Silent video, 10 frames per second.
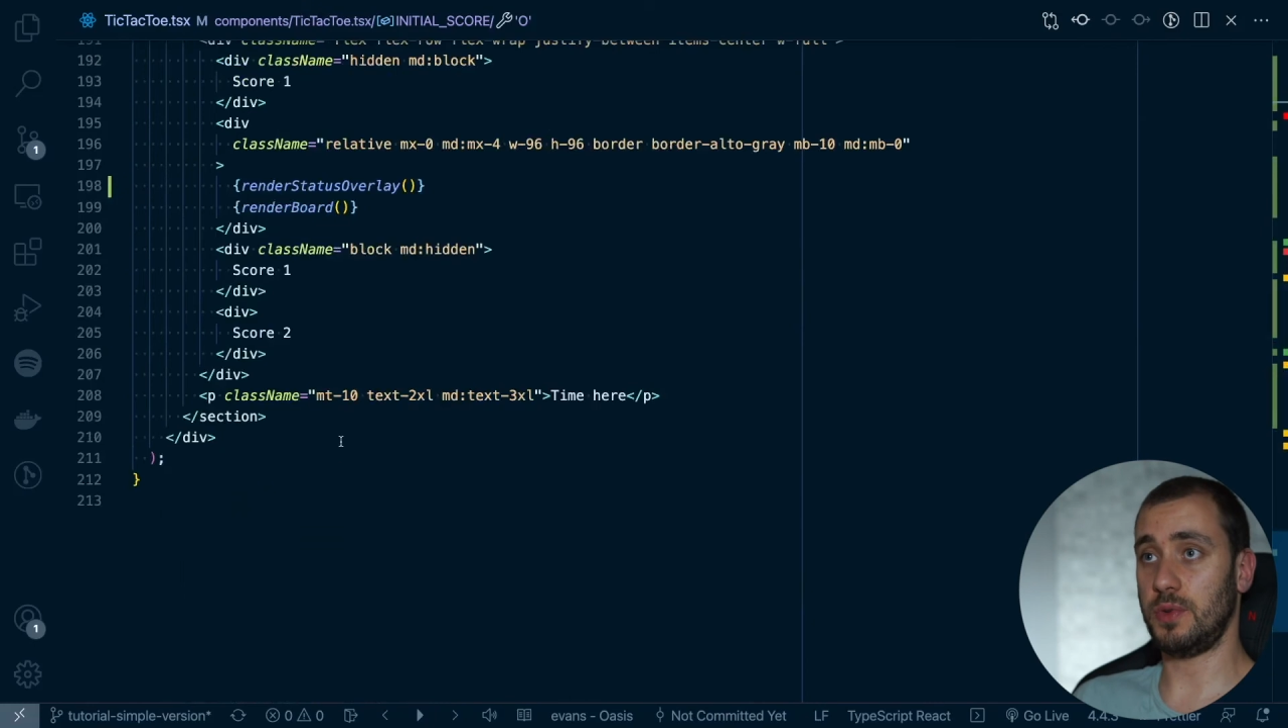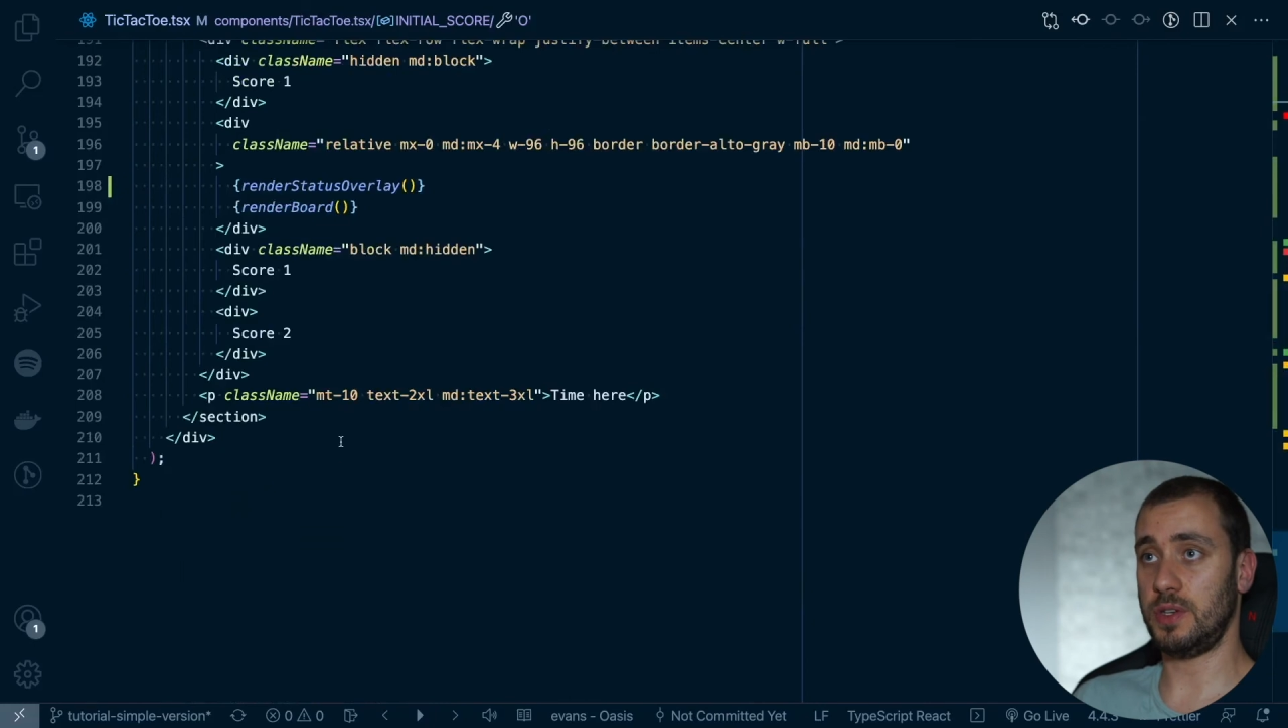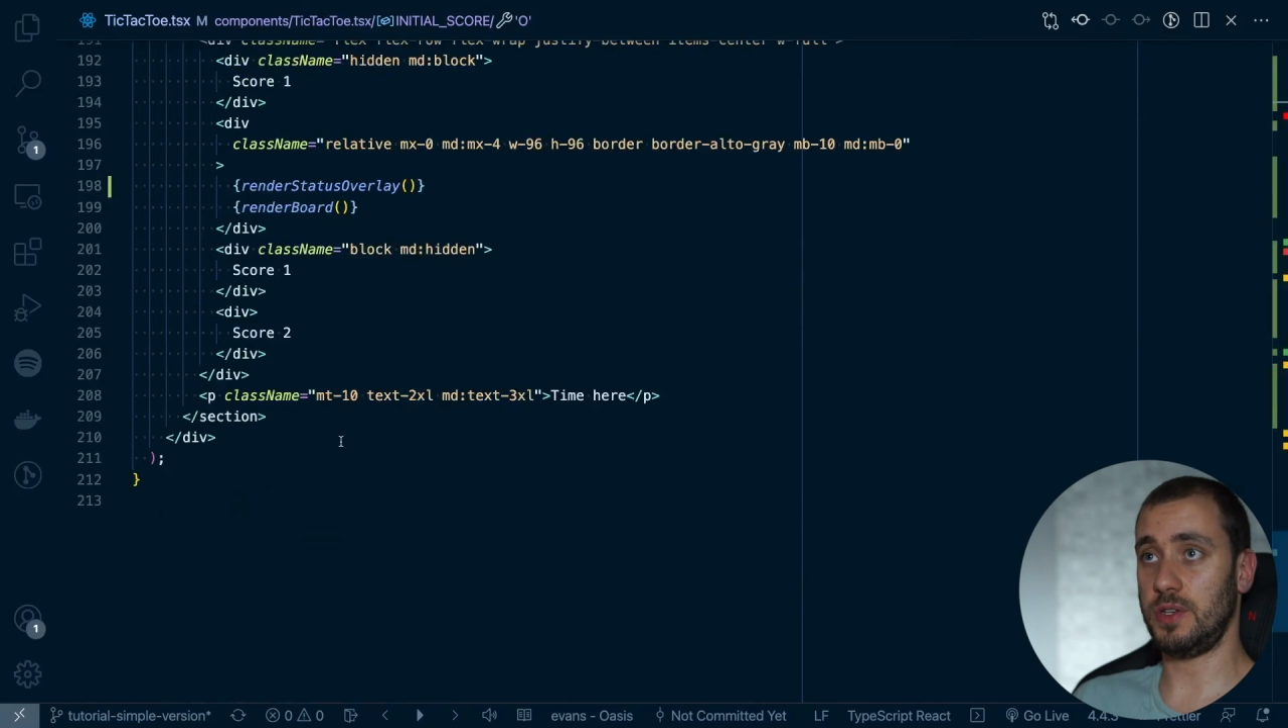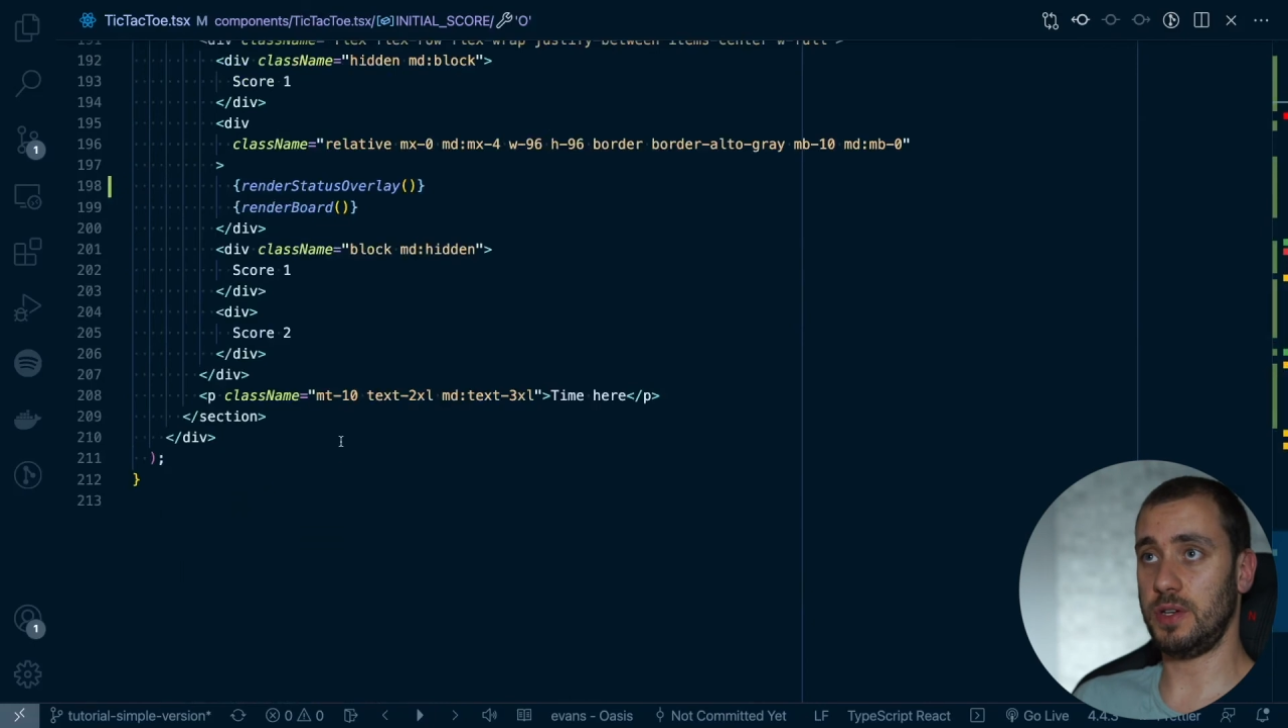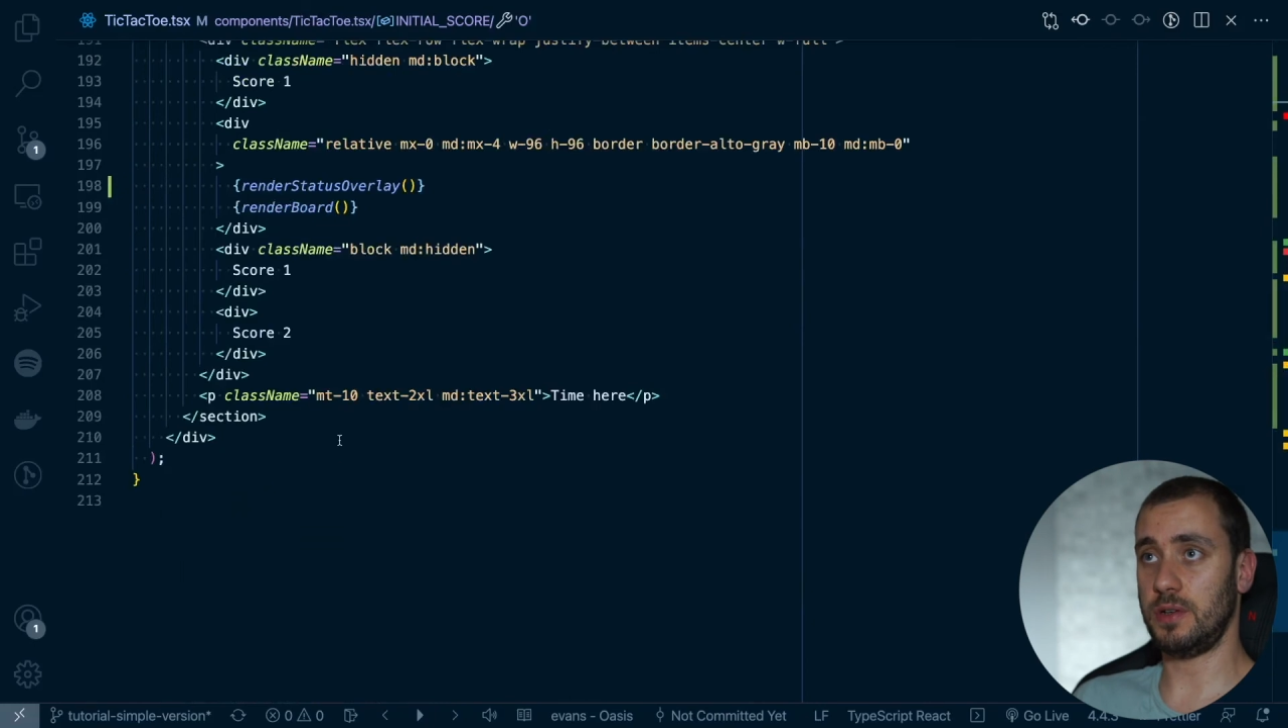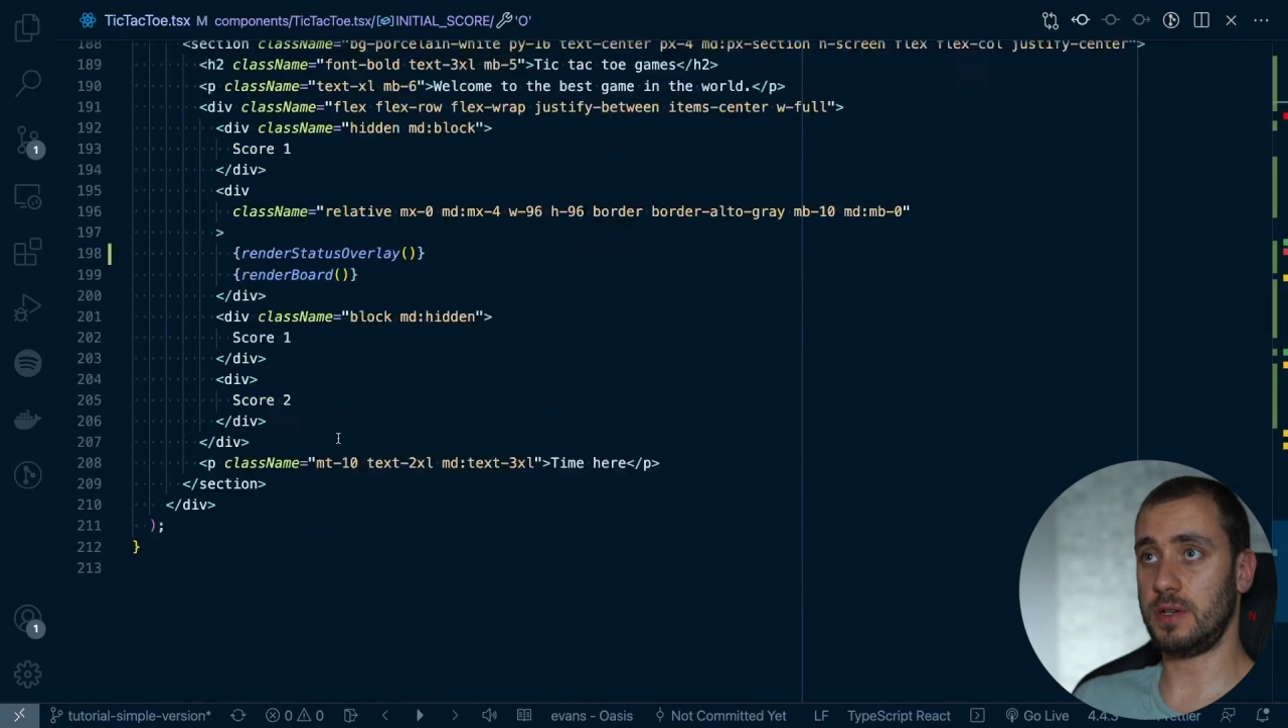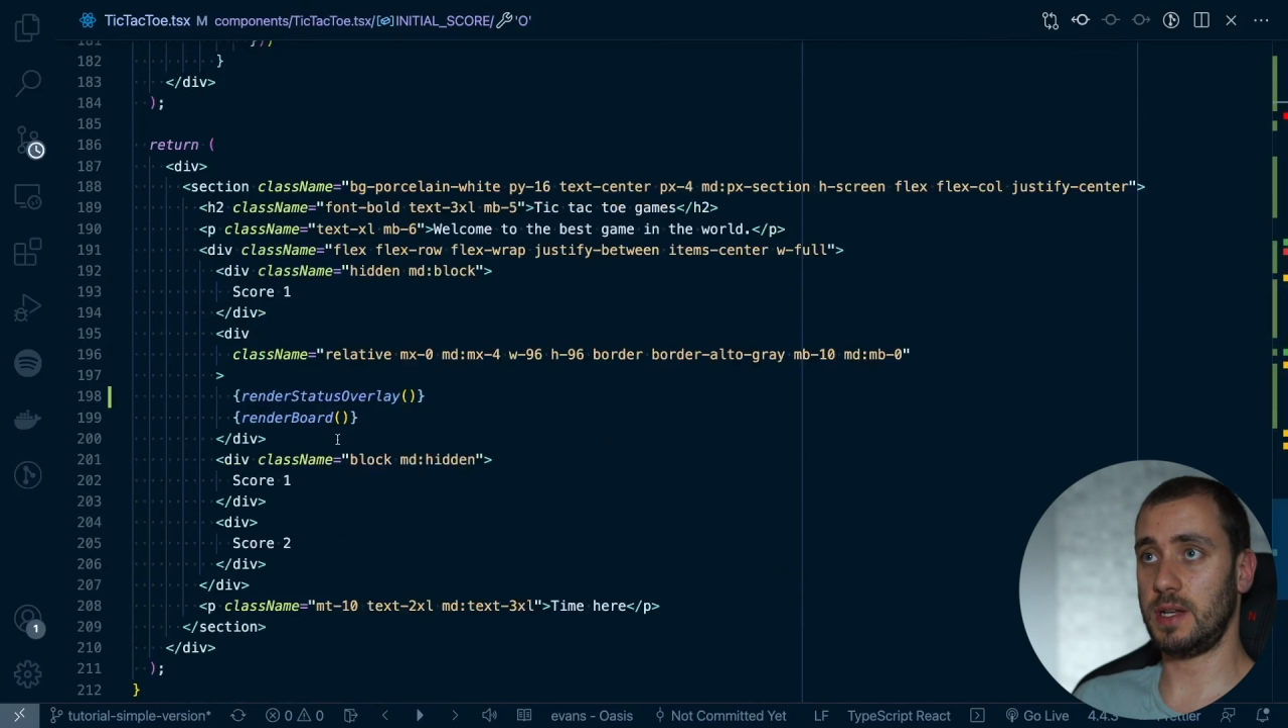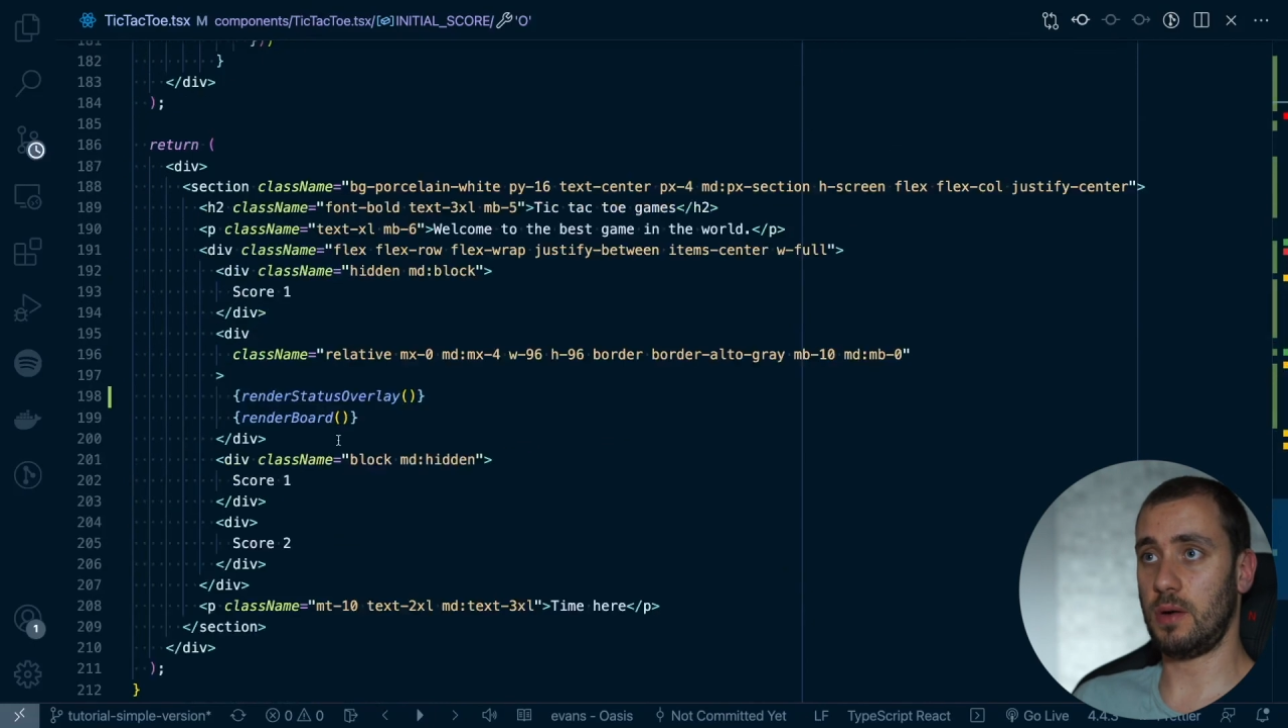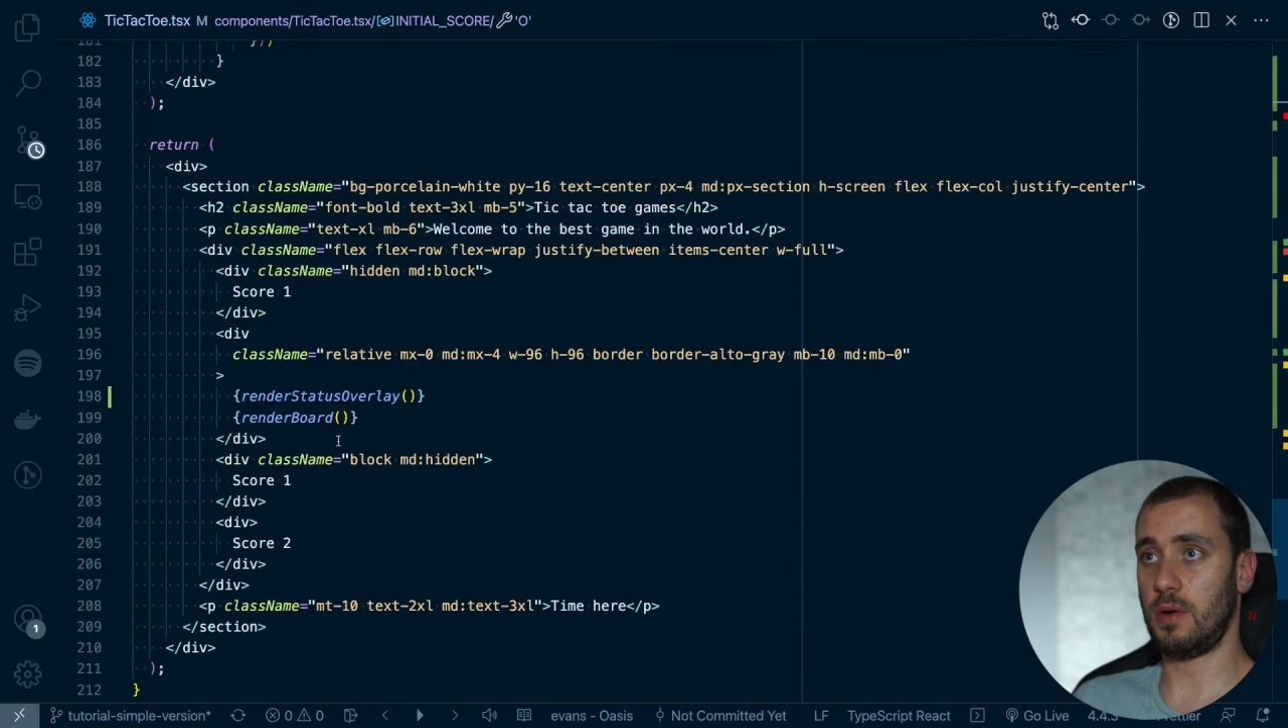here now